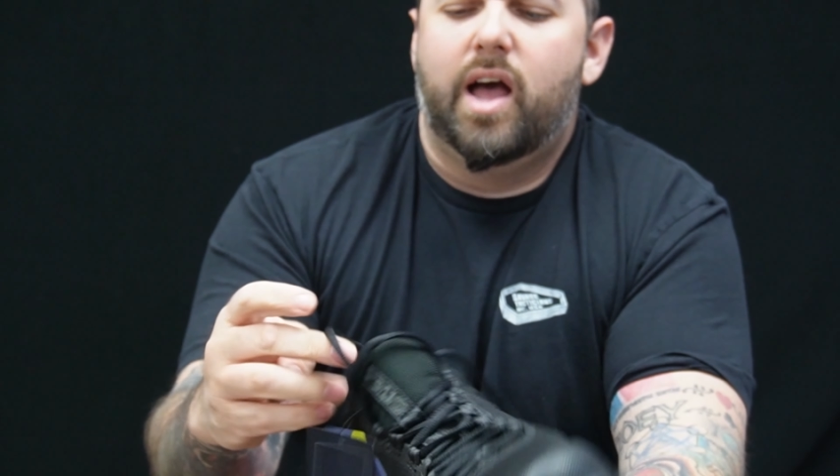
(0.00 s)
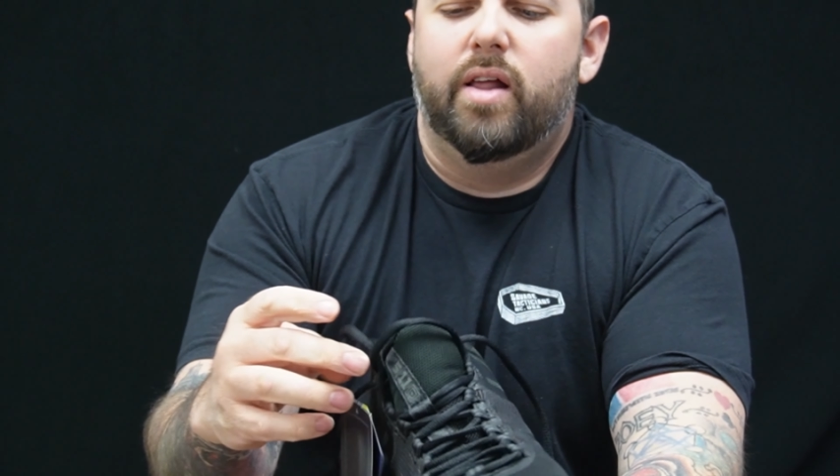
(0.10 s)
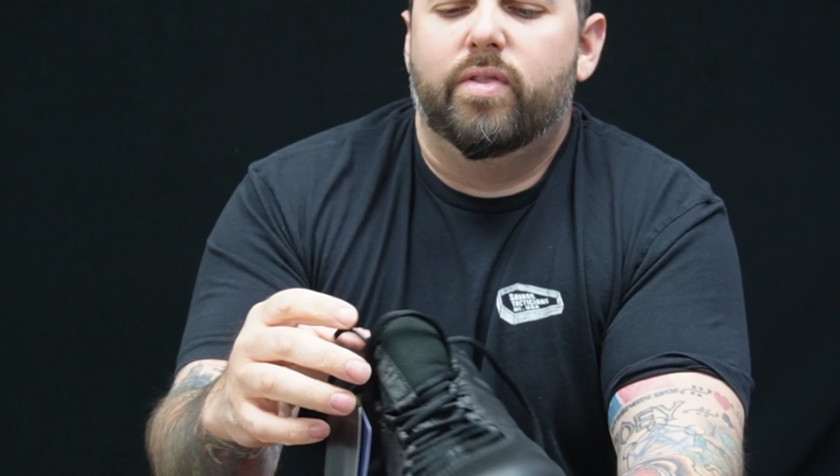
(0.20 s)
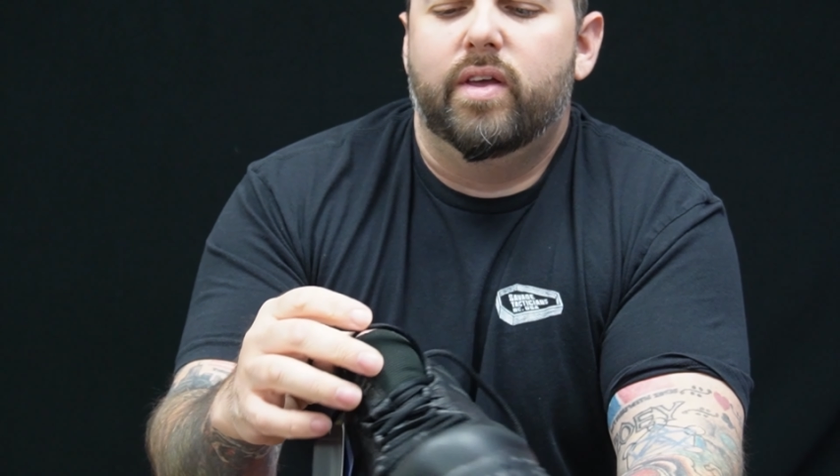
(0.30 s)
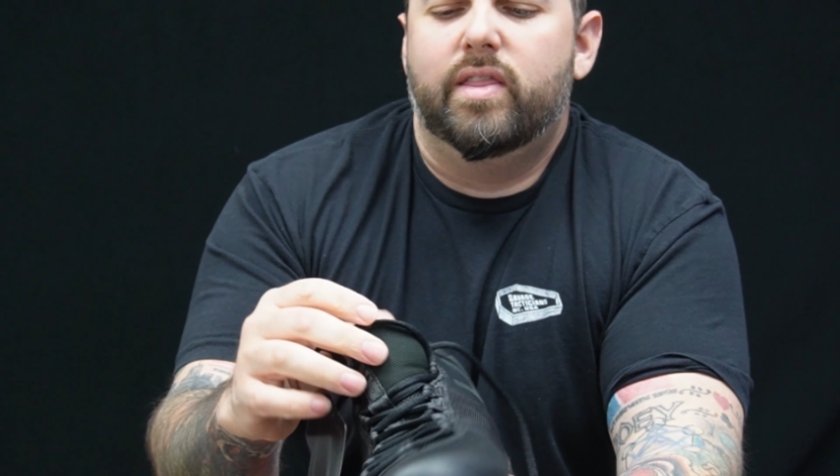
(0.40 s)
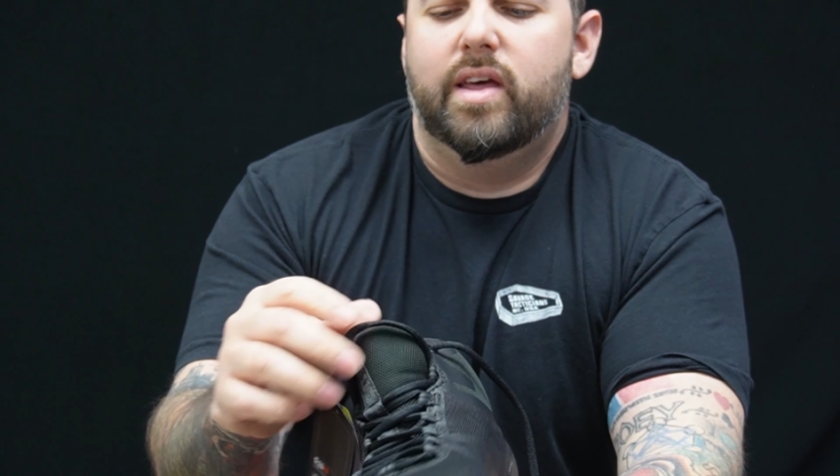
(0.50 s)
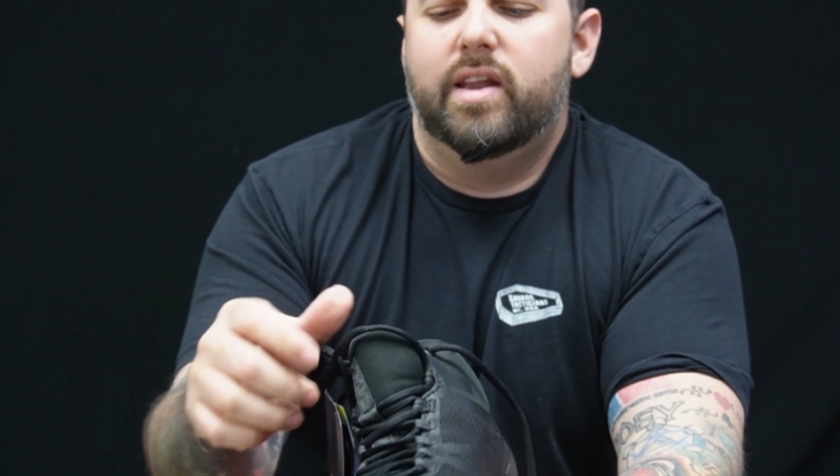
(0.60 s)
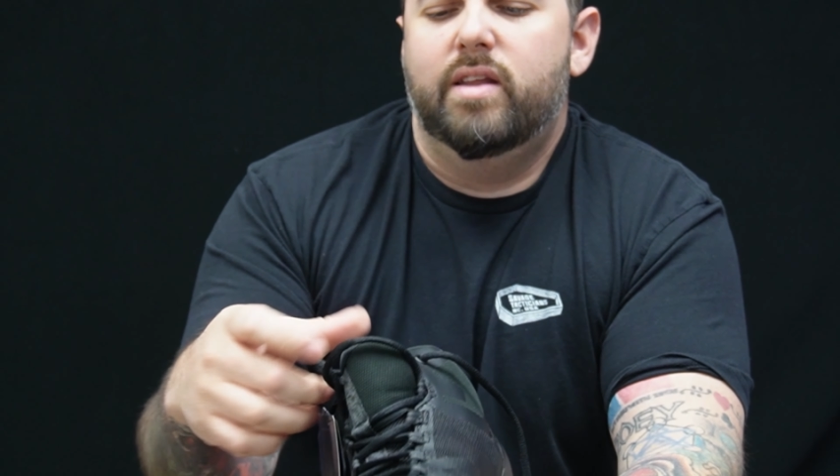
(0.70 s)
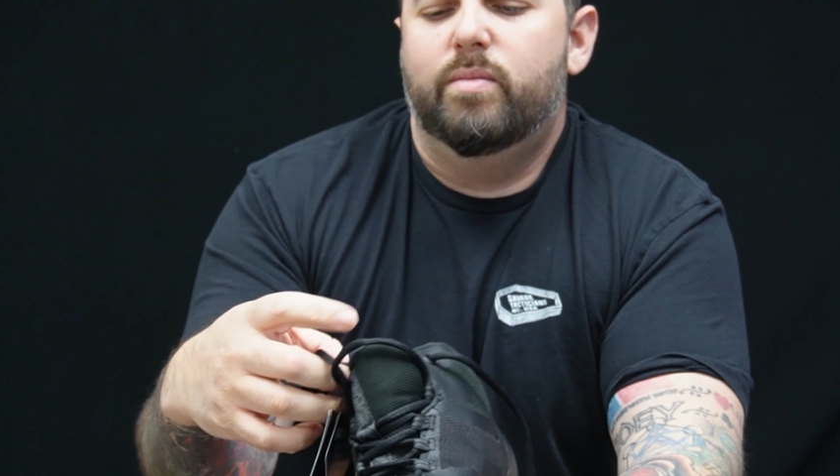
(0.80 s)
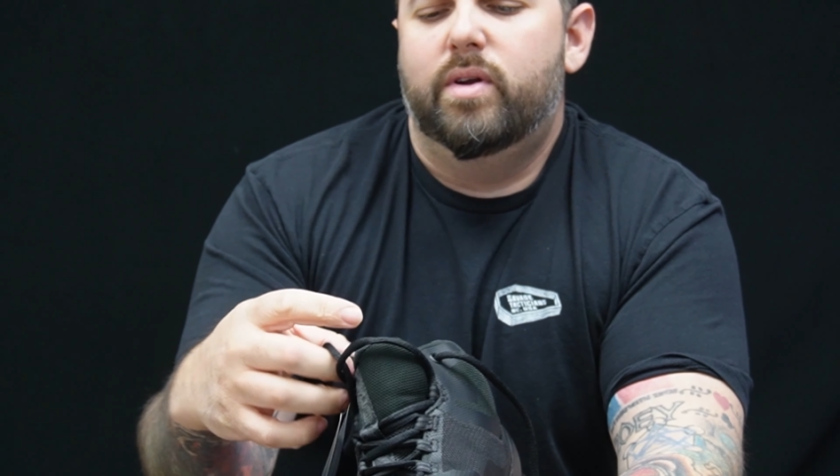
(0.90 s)
I don't think that
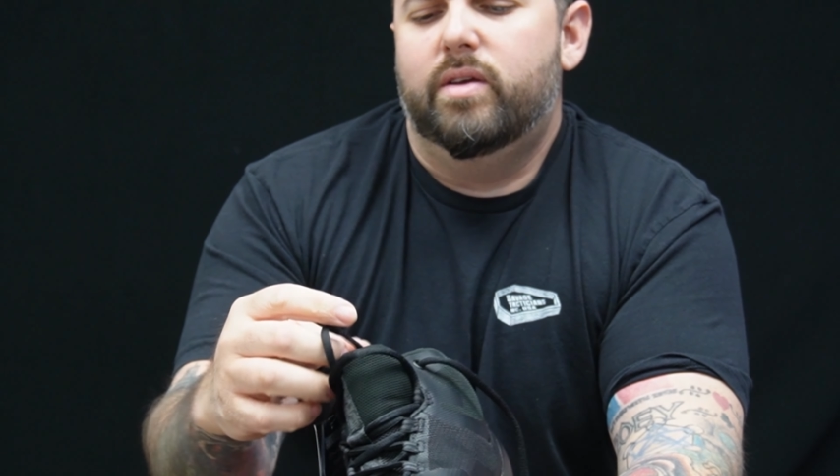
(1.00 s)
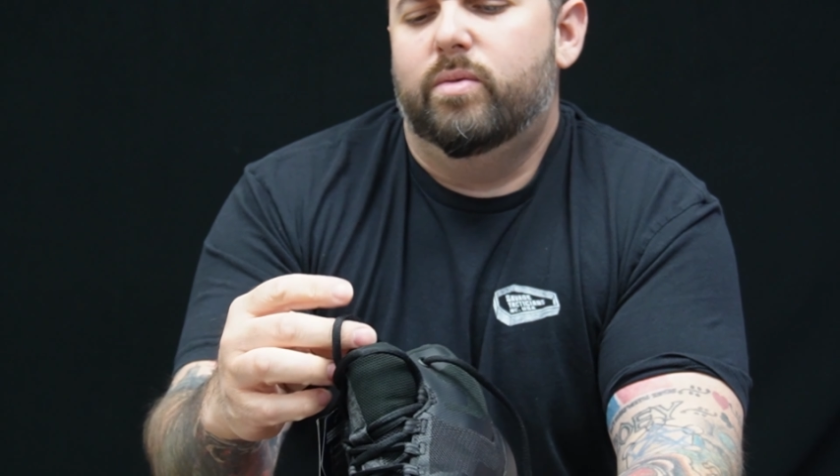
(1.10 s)
anybody